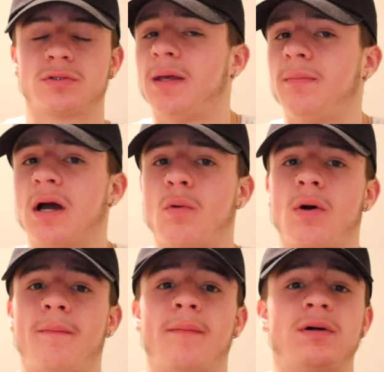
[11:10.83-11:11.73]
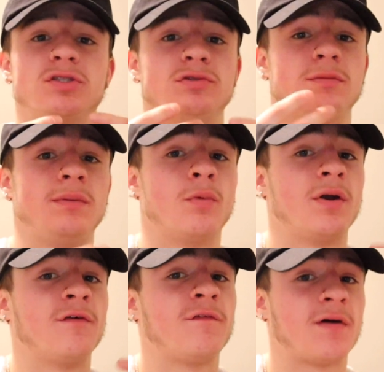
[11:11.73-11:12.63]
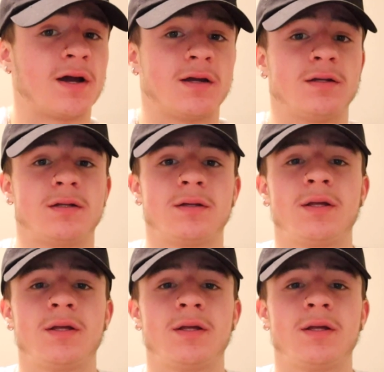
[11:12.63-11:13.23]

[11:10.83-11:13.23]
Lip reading: Maybe I want my muscles to be more defined.